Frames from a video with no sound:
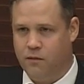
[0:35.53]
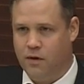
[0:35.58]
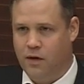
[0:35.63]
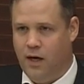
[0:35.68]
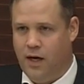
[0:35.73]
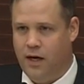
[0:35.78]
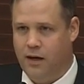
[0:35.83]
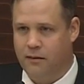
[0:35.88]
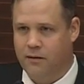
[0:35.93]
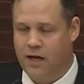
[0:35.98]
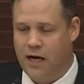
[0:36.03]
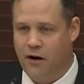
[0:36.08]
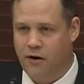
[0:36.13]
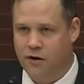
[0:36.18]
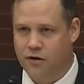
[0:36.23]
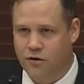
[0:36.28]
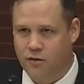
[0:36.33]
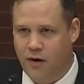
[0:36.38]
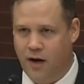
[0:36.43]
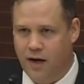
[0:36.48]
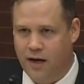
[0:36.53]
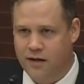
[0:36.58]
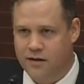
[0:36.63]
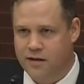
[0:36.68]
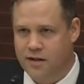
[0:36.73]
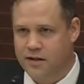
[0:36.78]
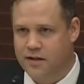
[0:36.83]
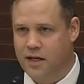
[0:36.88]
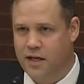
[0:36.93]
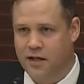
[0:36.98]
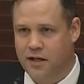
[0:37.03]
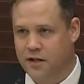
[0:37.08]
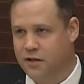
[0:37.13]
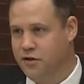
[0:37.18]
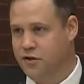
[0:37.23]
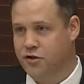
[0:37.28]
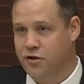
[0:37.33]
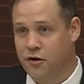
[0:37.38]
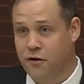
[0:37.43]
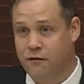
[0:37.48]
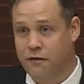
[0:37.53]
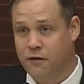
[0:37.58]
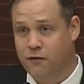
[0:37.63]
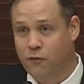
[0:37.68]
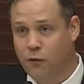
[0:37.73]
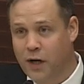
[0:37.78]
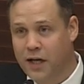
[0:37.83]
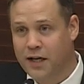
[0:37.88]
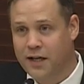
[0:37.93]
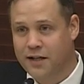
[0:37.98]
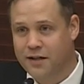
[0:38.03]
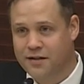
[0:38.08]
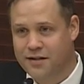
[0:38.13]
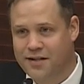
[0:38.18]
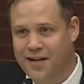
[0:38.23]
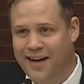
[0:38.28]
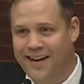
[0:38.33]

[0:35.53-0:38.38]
uh, characterized as a conservative witness